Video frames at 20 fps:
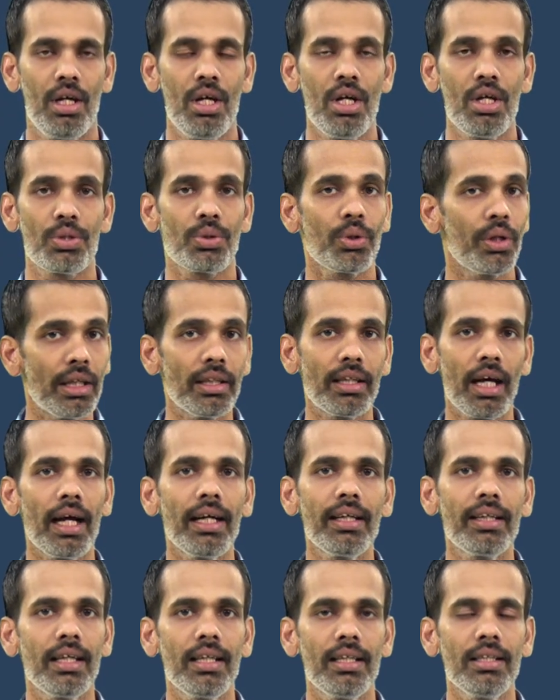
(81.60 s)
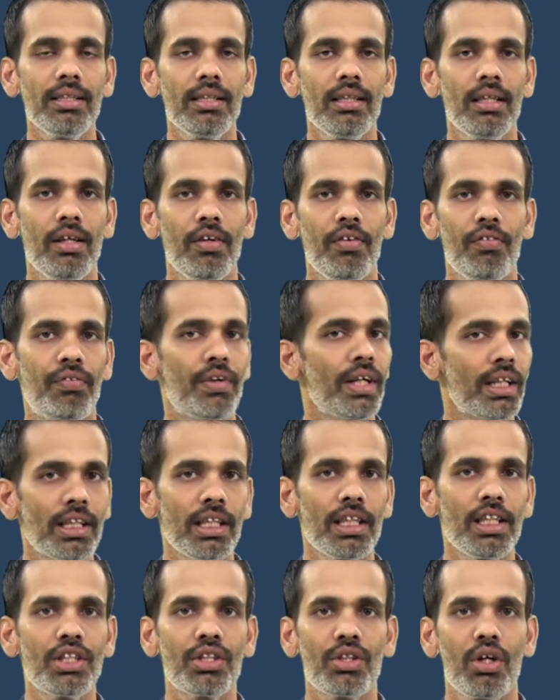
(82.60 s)
So, in that case friction
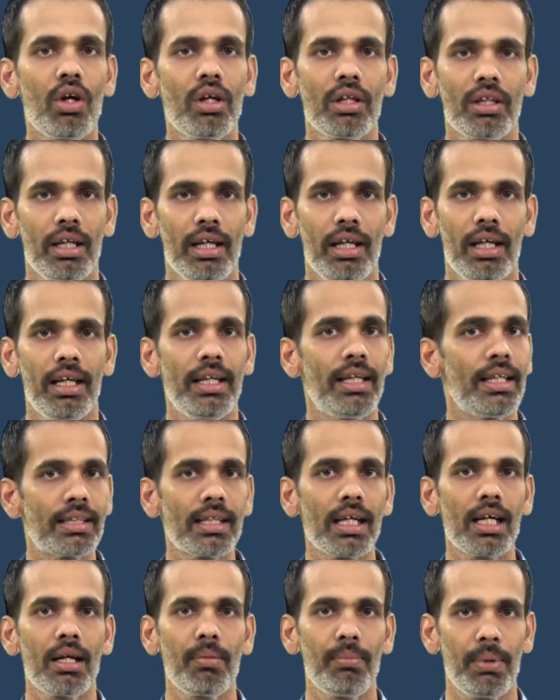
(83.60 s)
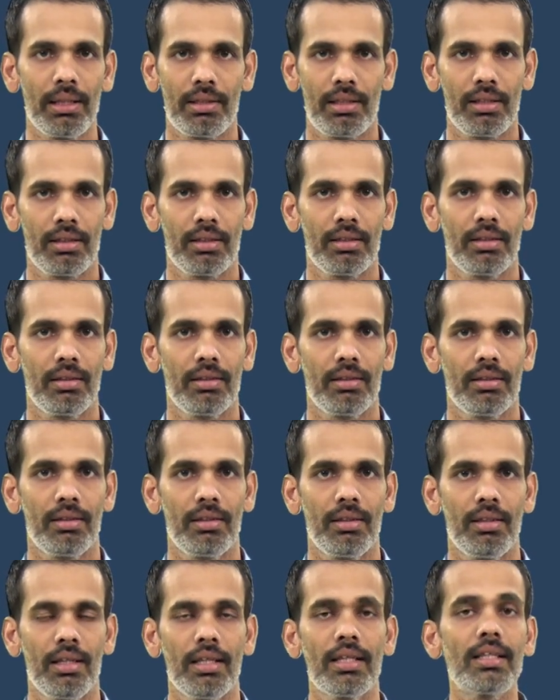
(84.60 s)
is not a desirable thing
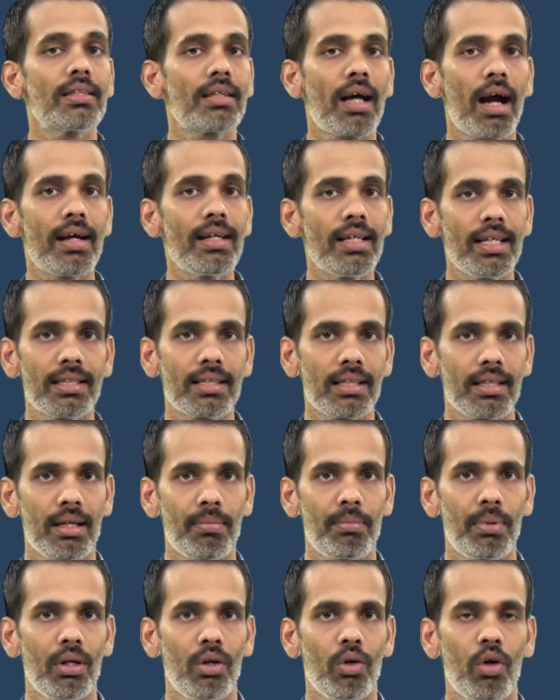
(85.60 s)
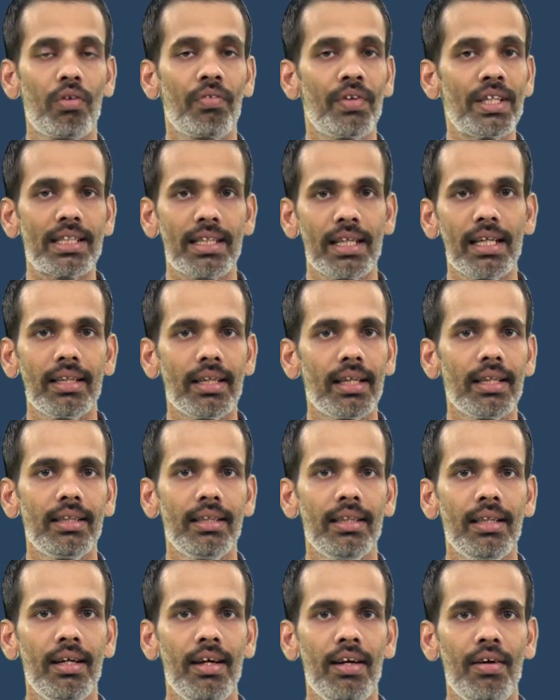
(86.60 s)
it is undesirable or we say that
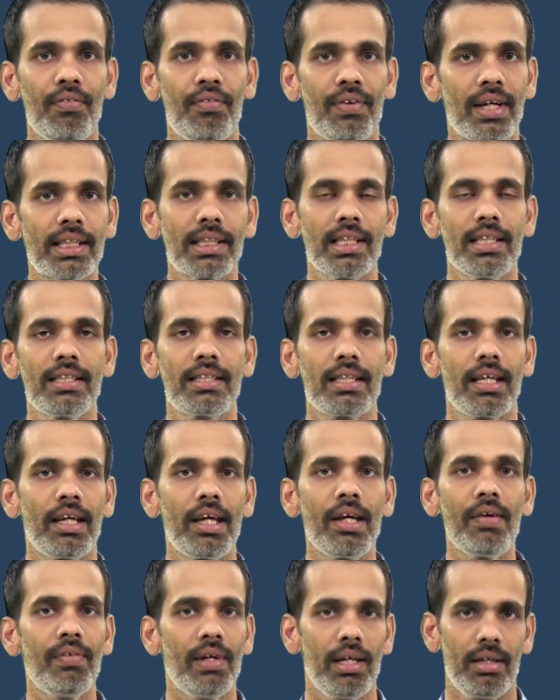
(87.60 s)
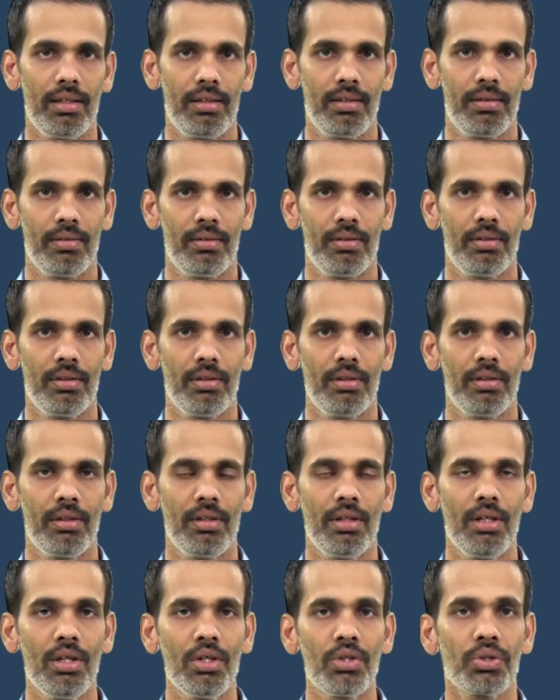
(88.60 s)
friction is an evil.
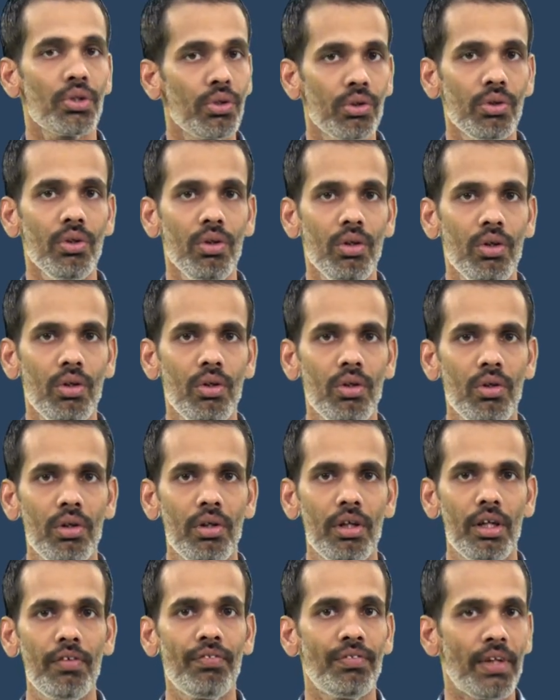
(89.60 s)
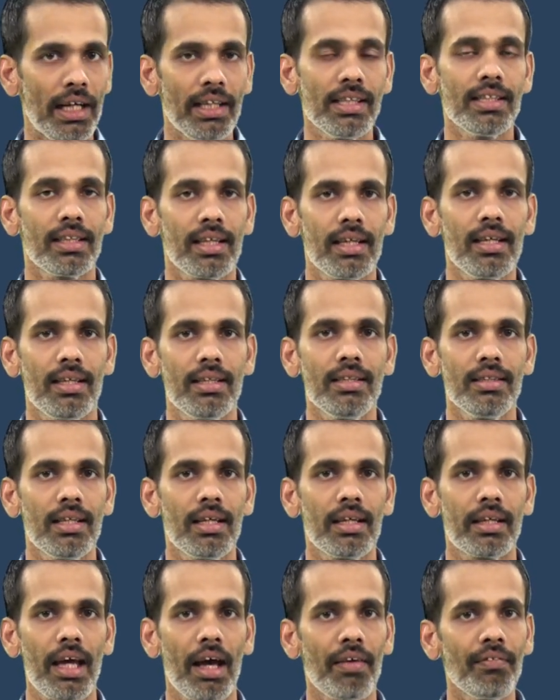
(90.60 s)
So, if that is the case
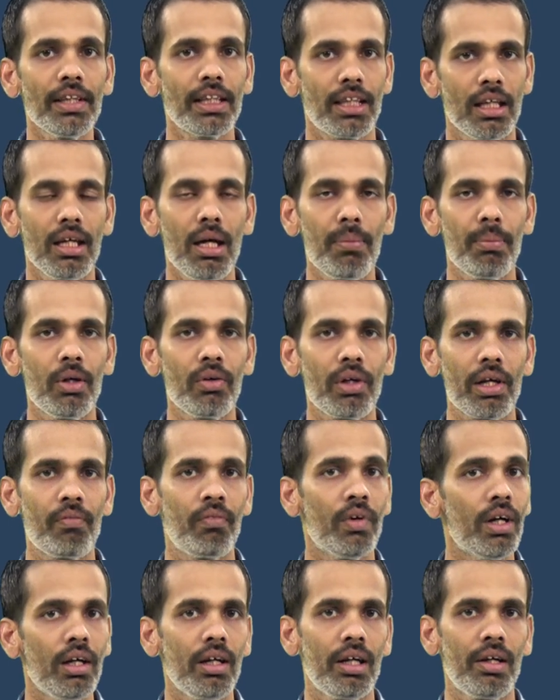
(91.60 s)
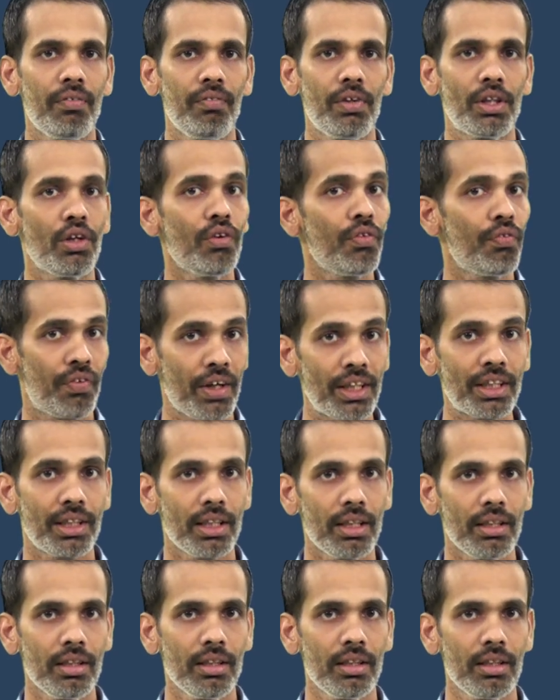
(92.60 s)
can we think about a world without
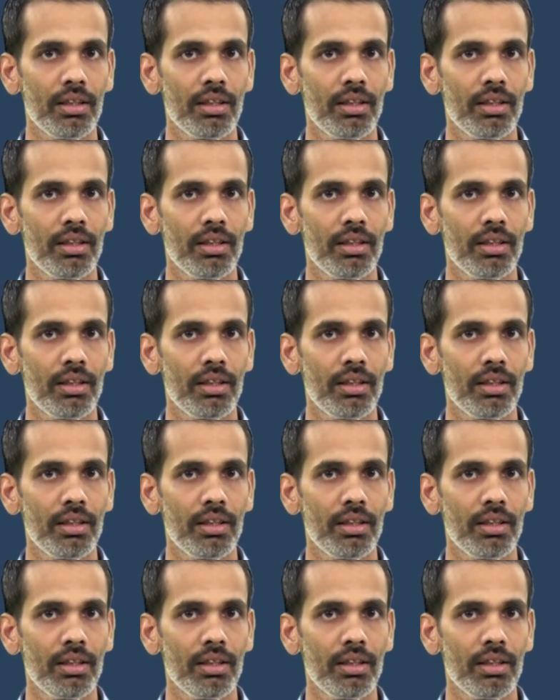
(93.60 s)
friction?